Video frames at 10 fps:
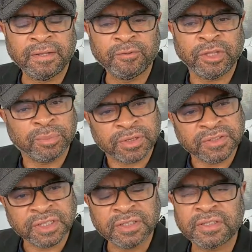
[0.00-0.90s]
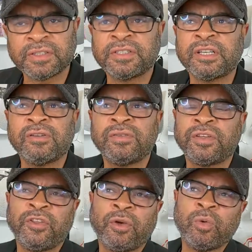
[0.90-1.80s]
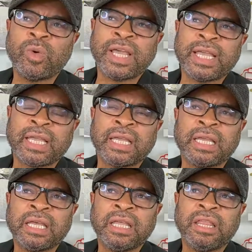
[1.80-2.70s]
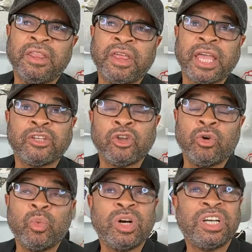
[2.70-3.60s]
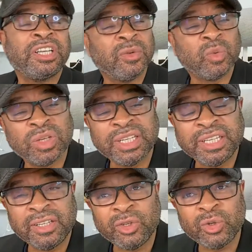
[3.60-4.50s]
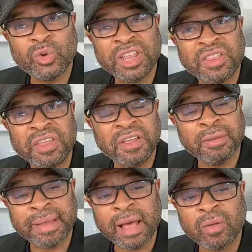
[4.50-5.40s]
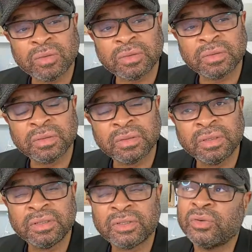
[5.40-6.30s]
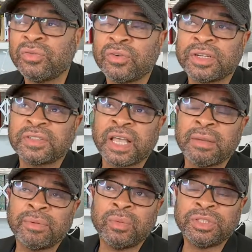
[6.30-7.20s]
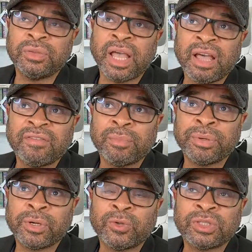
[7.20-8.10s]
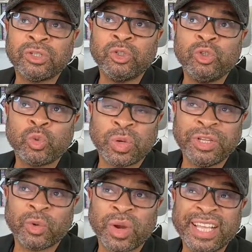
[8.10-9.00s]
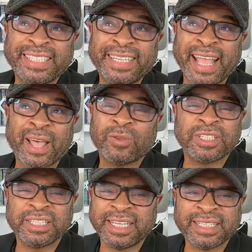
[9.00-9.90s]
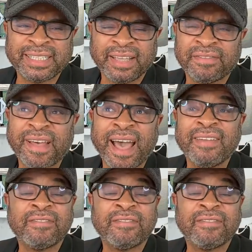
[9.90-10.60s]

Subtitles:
it presents itself in a way that no one can really do anything about. So, for example, when you have a person who's regressed down to, let's say, 5